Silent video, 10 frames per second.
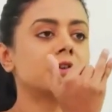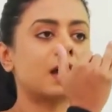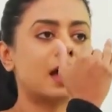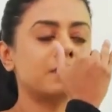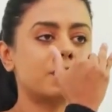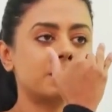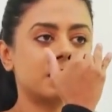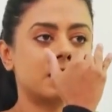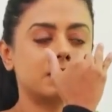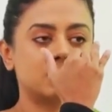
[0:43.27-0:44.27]
And from
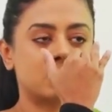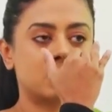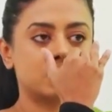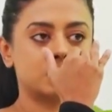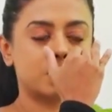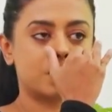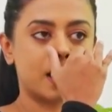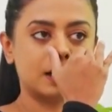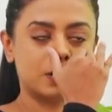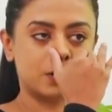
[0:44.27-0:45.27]
here, you'll close your
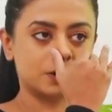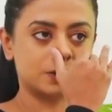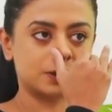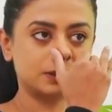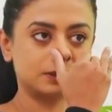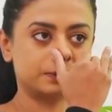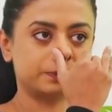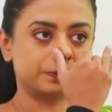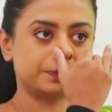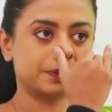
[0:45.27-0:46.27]
right nostril,
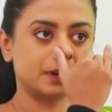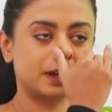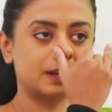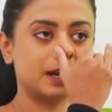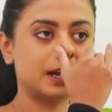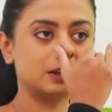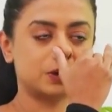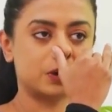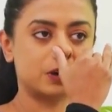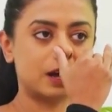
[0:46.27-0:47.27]
inhale
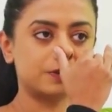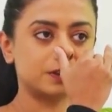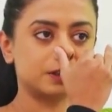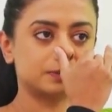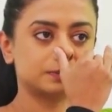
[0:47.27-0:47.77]
through your left,